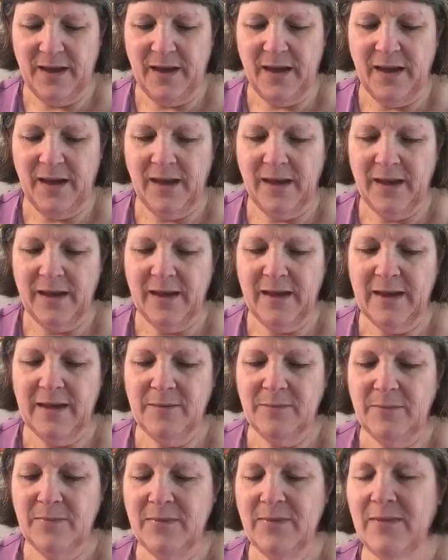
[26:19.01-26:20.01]

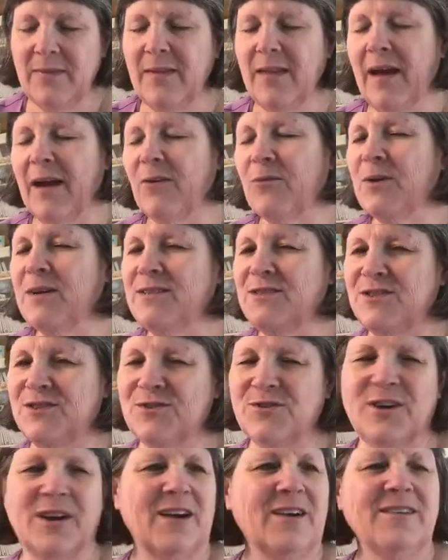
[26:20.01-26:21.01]
I'm not quite
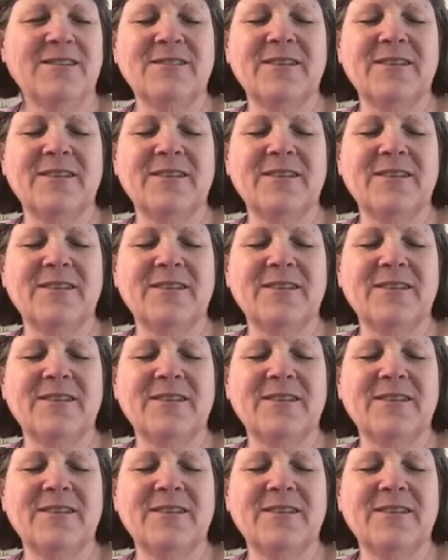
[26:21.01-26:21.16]
sure,